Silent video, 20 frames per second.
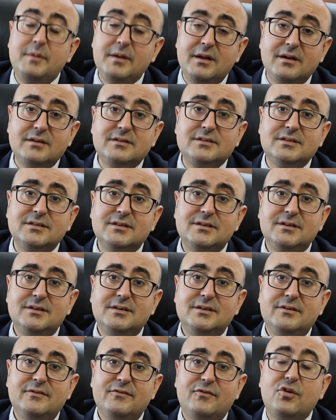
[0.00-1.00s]
built
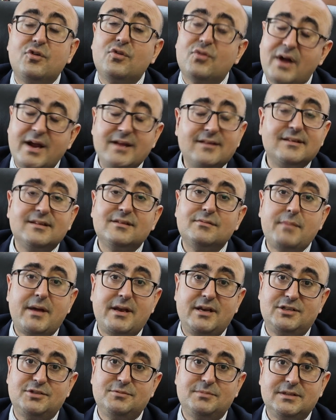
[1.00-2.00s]
for crisis
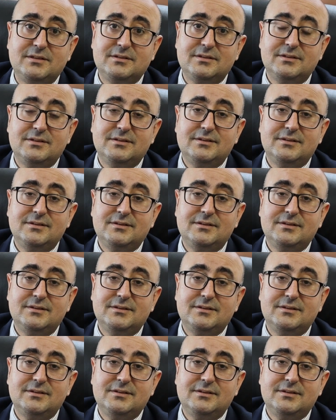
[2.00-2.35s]
management.